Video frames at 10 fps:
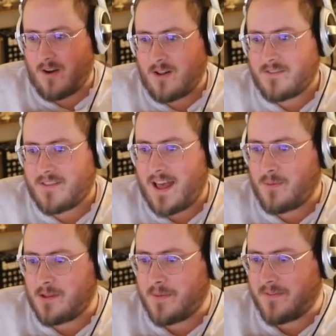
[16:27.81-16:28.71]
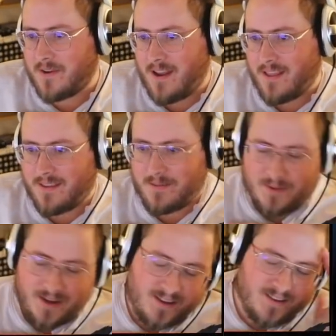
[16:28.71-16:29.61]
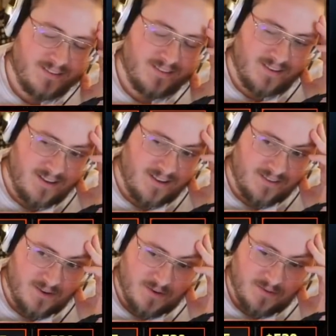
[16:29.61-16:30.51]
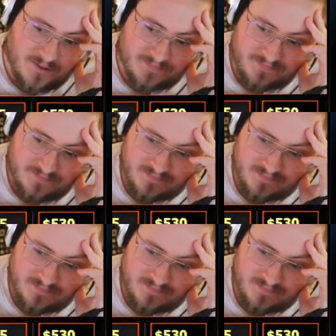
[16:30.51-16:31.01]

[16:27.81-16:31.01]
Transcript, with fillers: All of that will have been for nothing, but it's uh, it's over.